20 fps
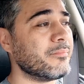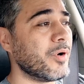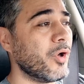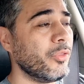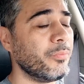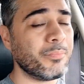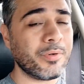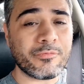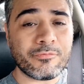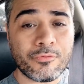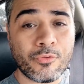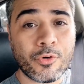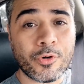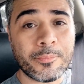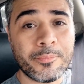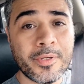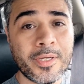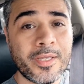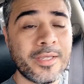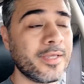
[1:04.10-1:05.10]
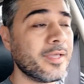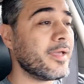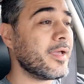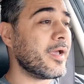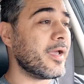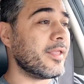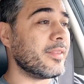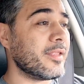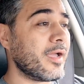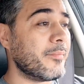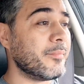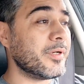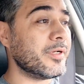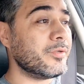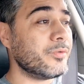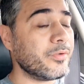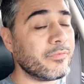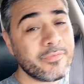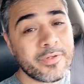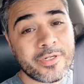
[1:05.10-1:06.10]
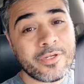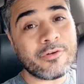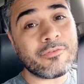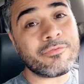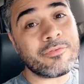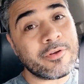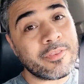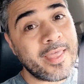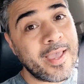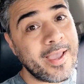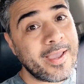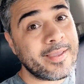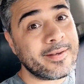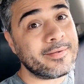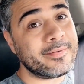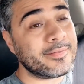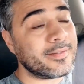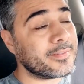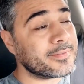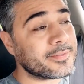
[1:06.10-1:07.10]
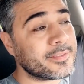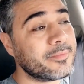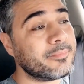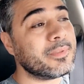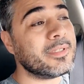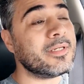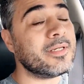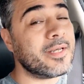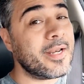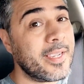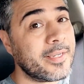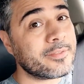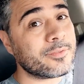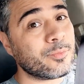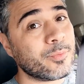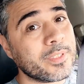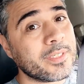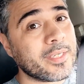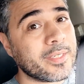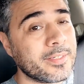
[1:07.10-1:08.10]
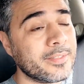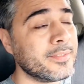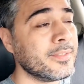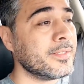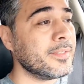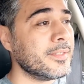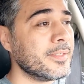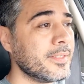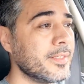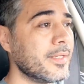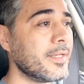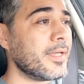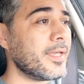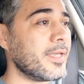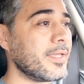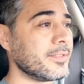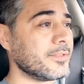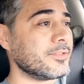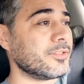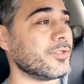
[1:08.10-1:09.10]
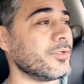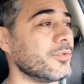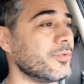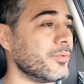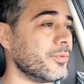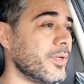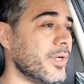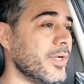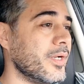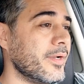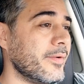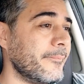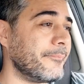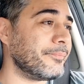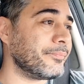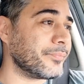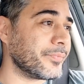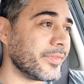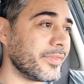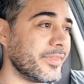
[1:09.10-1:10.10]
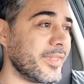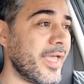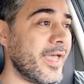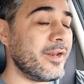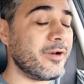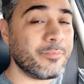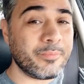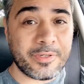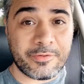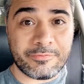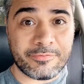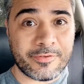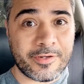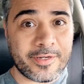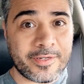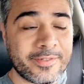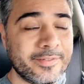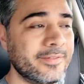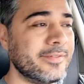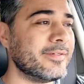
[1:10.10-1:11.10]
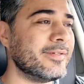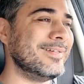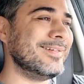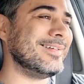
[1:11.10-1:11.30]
both perform, and I'm gonna do a video for that. That's gonna be next weekend, and so that'll be fun.